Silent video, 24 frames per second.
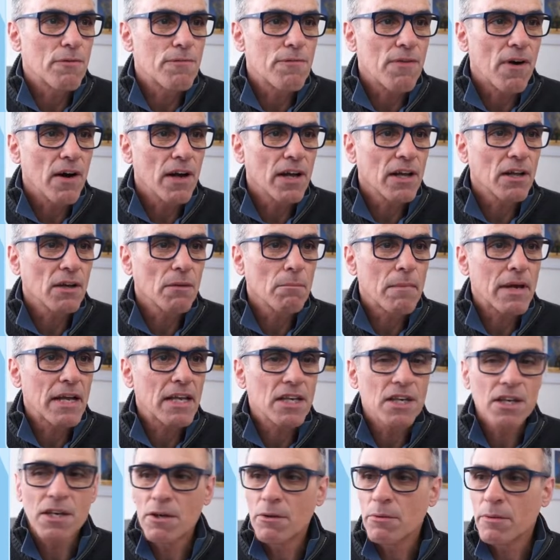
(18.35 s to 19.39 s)
File
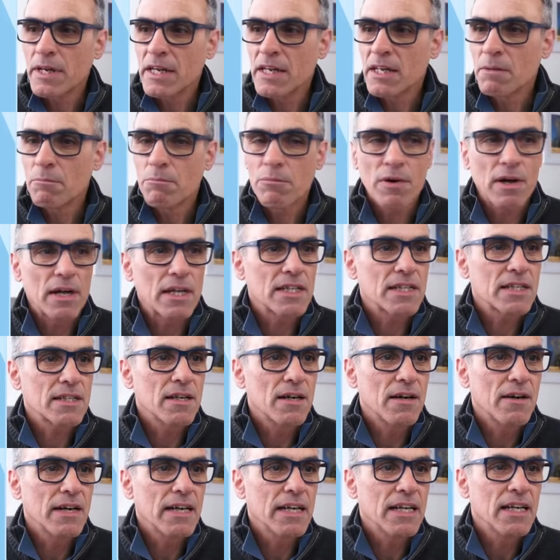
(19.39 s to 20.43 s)
menu in
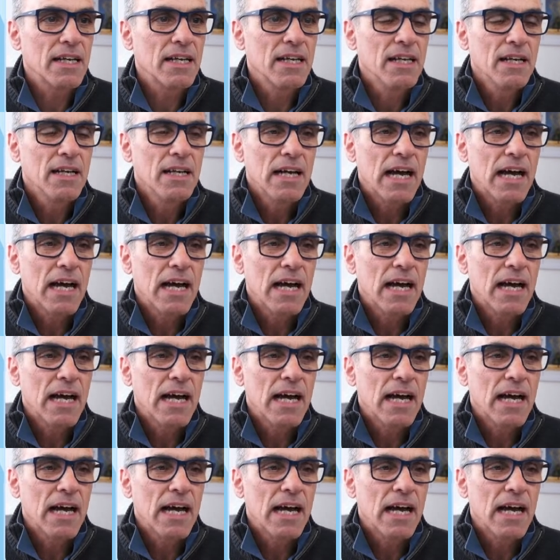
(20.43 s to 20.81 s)
pressSIGN,